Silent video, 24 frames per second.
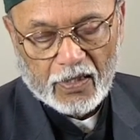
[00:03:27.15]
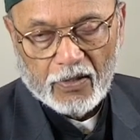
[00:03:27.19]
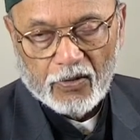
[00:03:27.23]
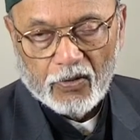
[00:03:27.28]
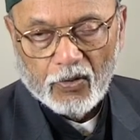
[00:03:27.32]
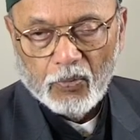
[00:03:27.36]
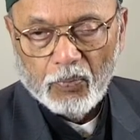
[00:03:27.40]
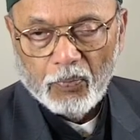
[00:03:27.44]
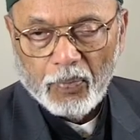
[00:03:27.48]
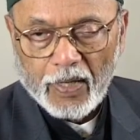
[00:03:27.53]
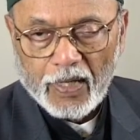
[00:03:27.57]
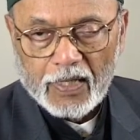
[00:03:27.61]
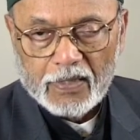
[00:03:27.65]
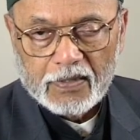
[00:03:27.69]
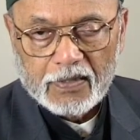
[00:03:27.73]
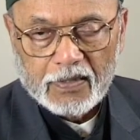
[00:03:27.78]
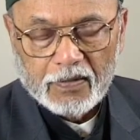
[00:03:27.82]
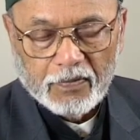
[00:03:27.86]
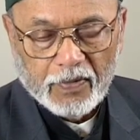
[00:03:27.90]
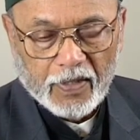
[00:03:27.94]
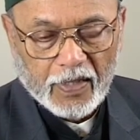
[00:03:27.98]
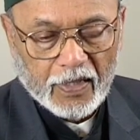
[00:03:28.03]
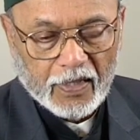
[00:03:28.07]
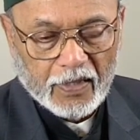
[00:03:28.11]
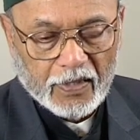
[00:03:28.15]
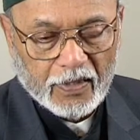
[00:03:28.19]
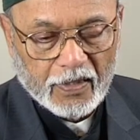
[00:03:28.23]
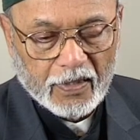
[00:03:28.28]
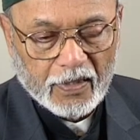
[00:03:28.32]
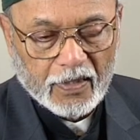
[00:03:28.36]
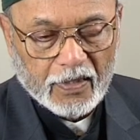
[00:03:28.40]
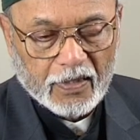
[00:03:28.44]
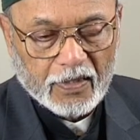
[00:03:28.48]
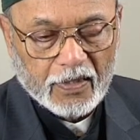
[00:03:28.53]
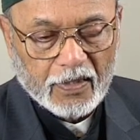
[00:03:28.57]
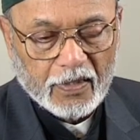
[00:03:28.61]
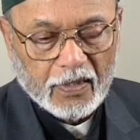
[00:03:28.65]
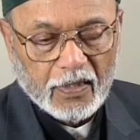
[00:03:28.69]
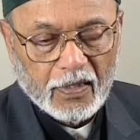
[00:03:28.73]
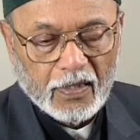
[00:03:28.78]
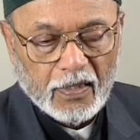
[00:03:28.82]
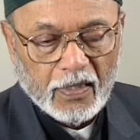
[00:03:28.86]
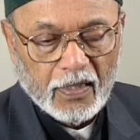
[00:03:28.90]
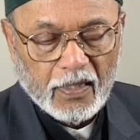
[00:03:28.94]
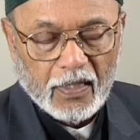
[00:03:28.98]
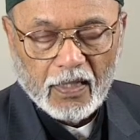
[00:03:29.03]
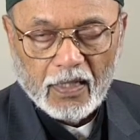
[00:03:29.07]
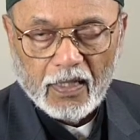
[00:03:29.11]
who passed away in the year
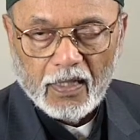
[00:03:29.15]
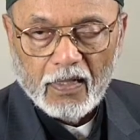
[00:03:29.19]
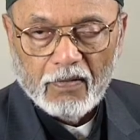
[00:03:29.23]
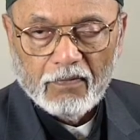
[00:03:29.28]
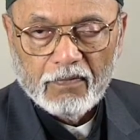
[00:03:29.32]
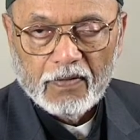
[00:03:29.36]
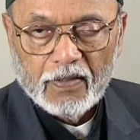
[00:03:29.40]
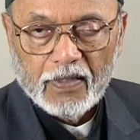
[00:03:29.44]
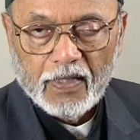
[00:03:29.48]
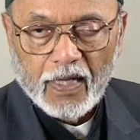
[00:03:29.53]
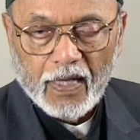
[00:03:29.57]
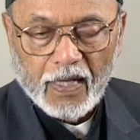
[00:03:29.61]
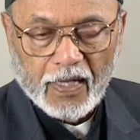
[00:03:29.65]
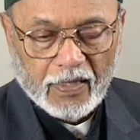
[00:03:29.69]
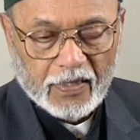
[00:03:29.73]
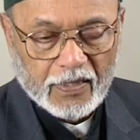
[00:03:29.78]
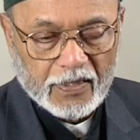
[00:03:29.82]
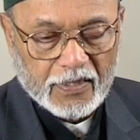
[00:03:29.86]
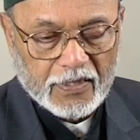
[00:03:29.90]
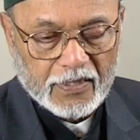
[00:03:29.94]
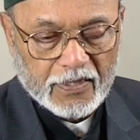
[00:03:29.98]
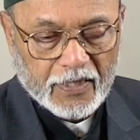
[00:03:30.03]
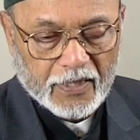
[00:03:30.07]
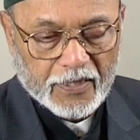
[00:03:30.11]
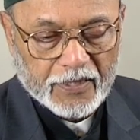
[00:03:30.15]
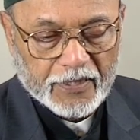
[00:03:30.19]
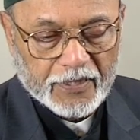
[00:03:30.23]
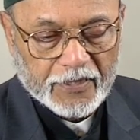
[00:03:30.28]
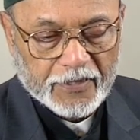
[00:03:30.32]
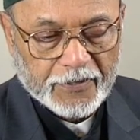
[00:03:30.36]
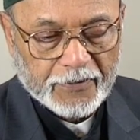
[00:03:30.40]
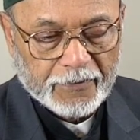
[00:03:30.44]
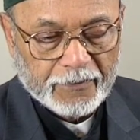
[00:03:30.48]
1186.